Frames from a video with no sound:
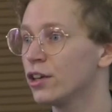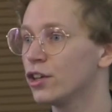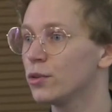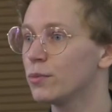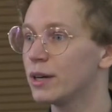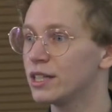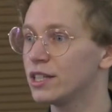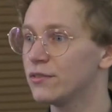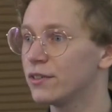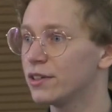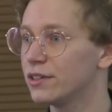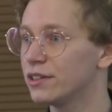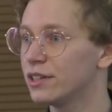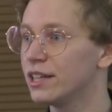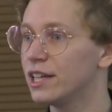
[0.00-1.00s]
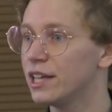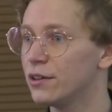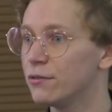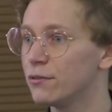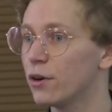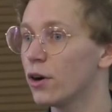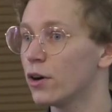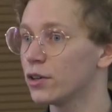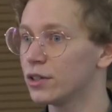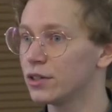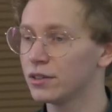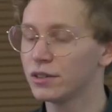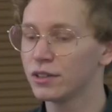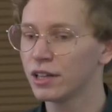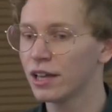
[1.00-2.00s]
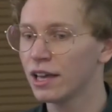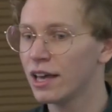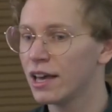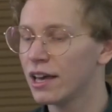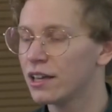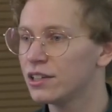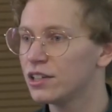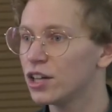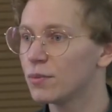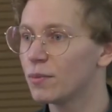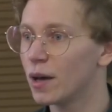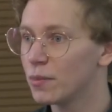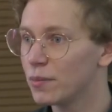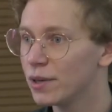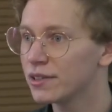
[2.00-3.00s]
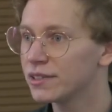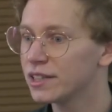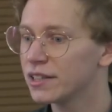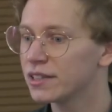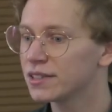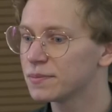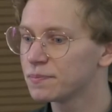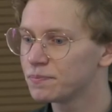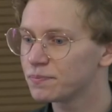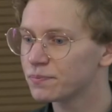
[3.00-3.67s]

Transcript: You might even live on nearby buildings.